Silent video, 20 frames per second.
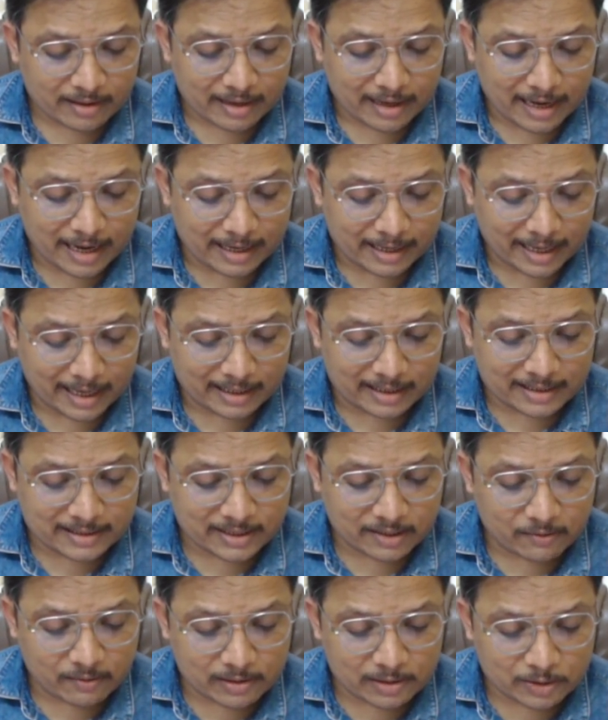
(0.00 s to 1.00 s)
At n is
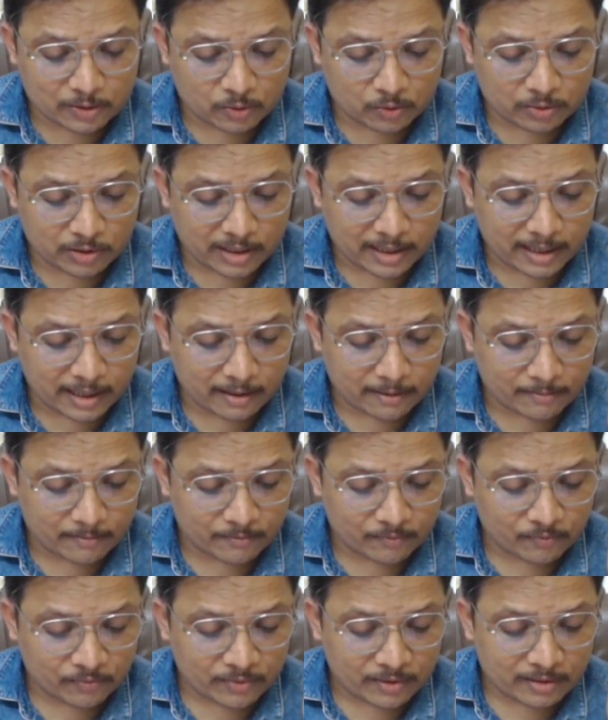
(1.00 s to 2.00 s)
equals to three,
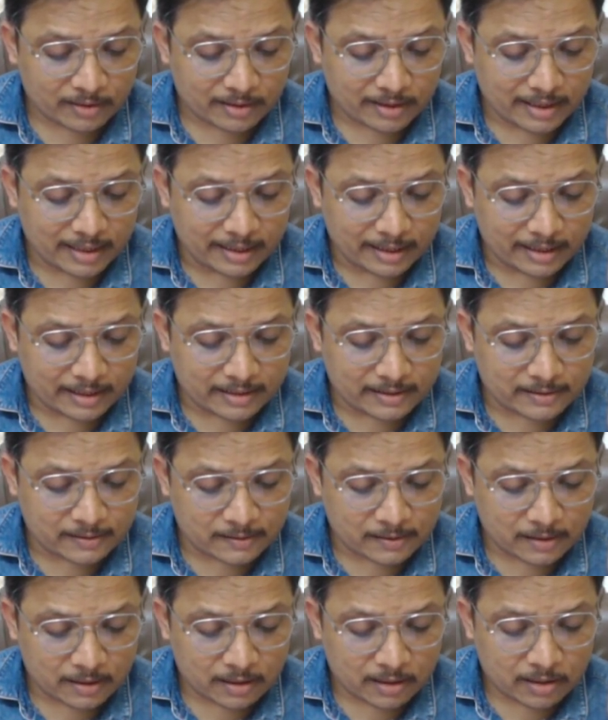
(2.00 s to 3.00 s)
it
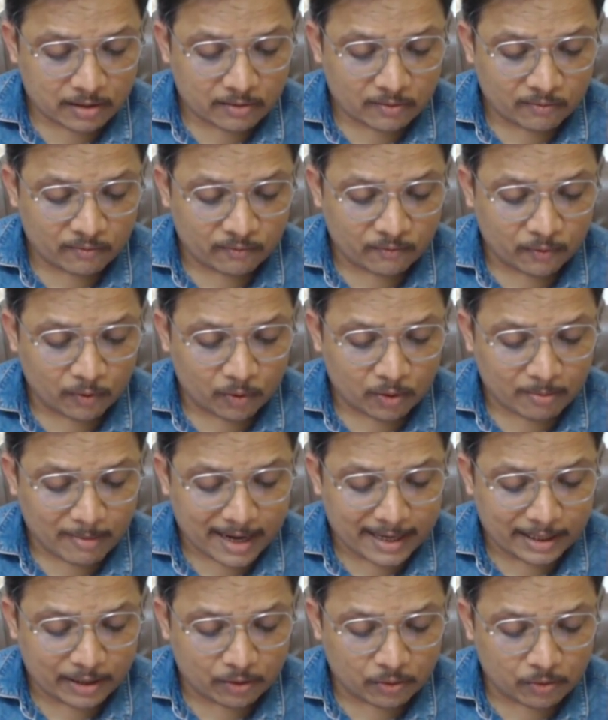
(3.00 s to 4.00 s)
is four
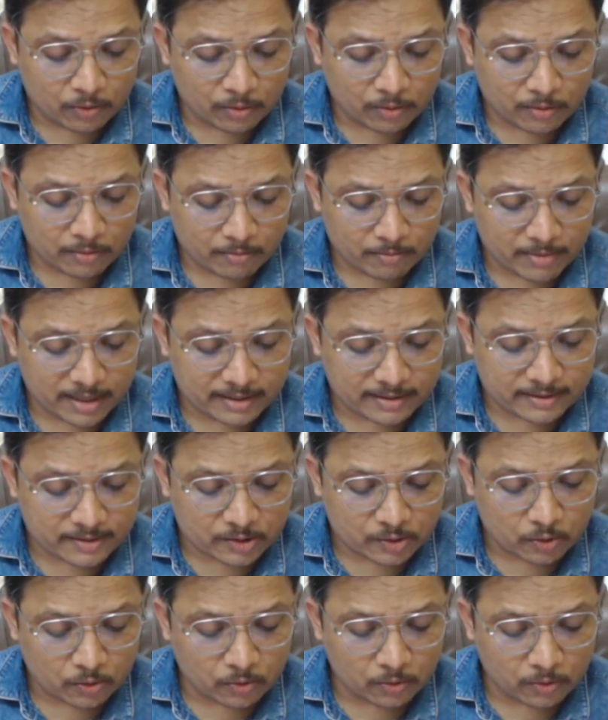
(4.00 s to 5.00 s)
by two, means
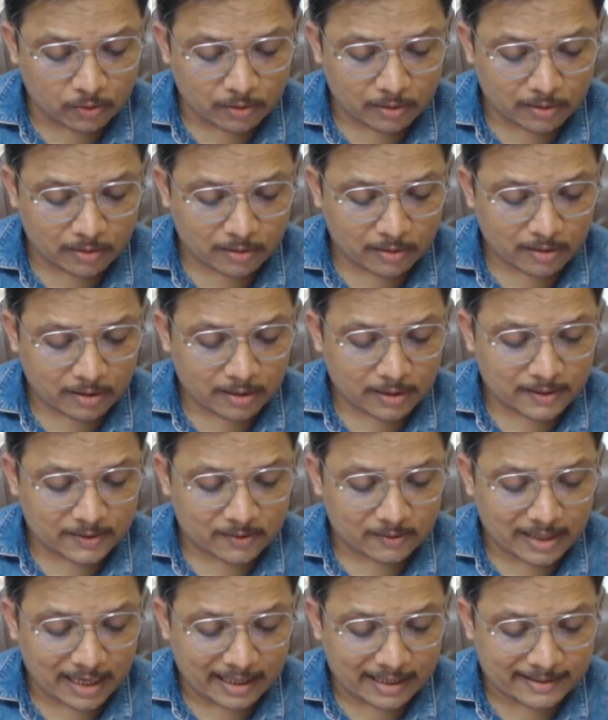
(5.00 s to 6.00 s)
two.
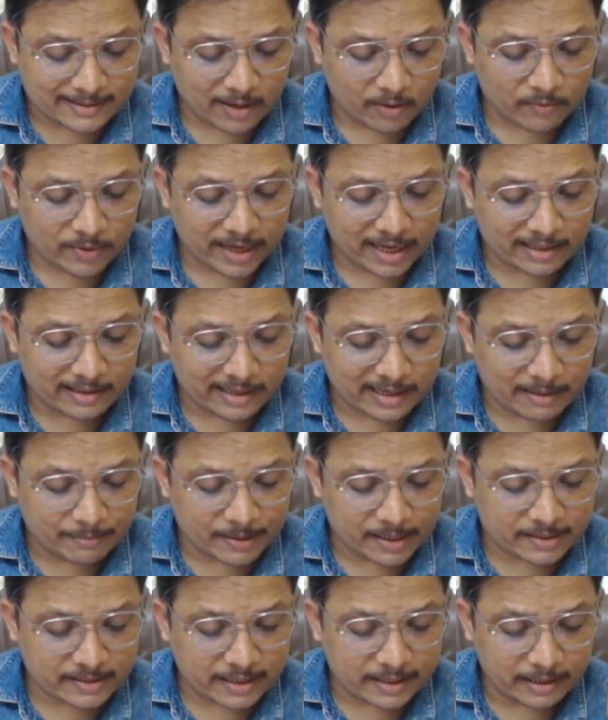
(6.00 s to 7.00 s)
So that is how we can
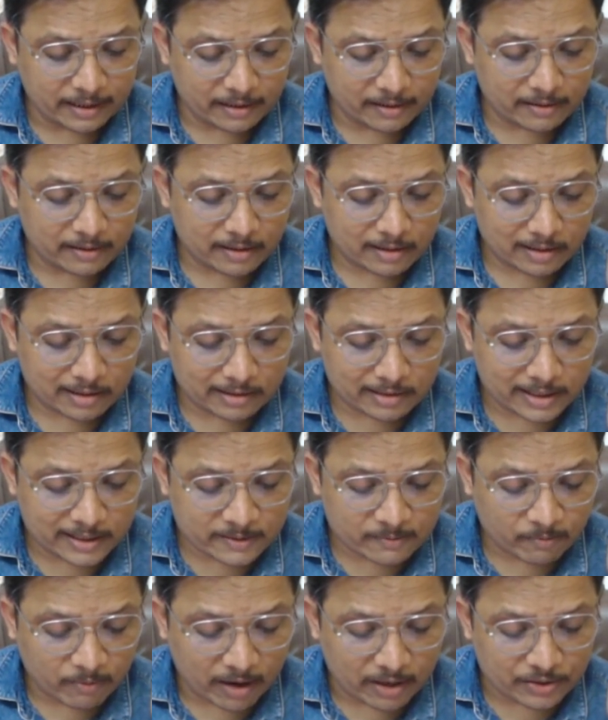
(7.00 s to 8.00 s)
represent
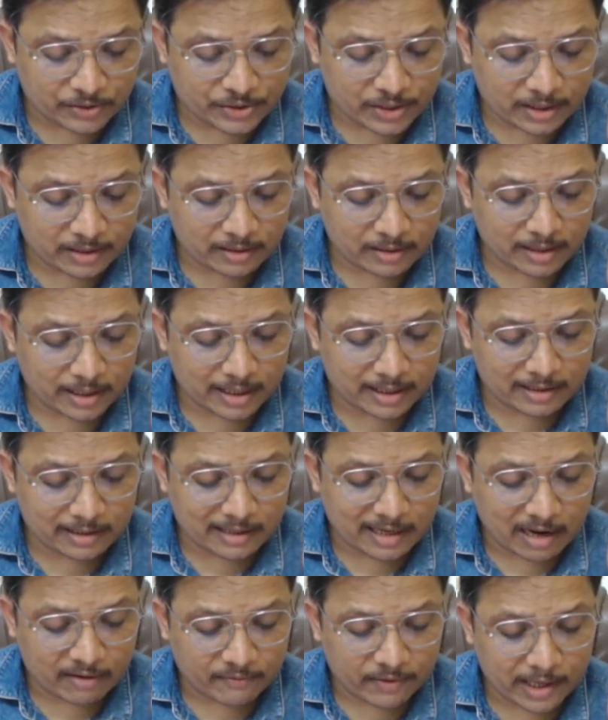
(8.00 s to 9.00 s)
this function in
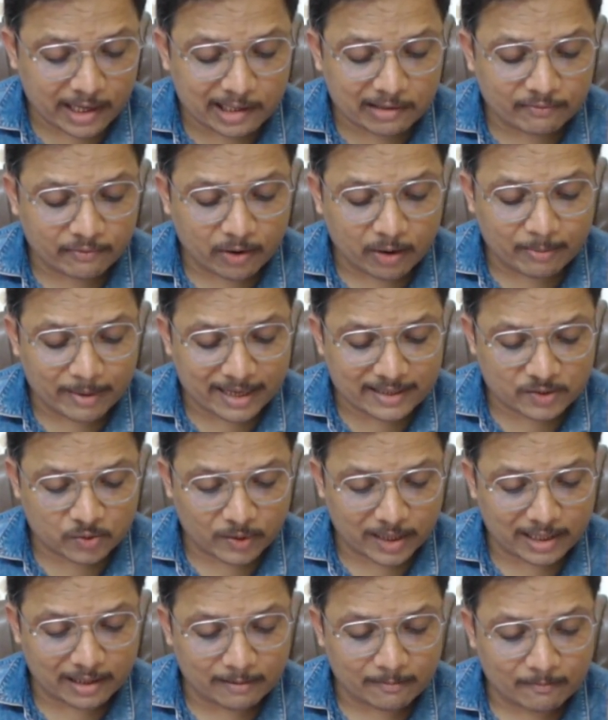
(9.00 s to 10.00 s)
graphical form as well.